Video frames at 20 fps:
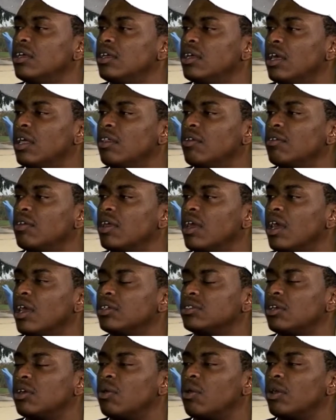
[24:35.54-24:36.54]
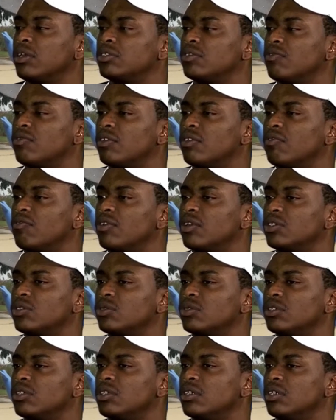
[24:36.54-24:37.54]
Yeah, I started watching from the first
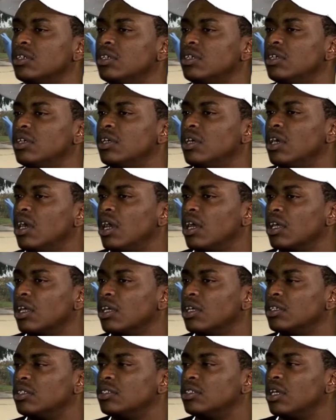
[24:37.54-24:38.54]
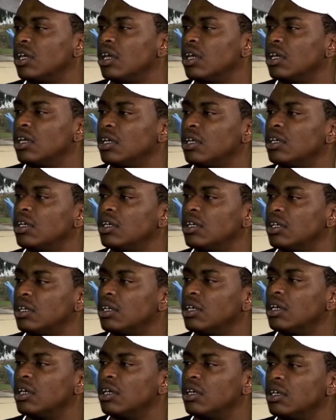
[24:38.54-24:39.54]
one. I guess, yeah.
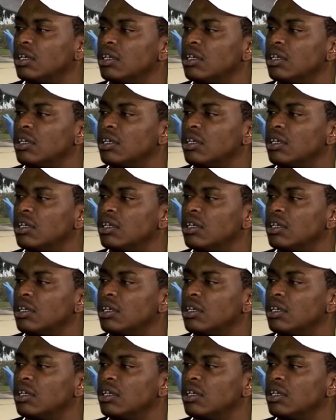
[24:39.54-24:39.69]
Yeah.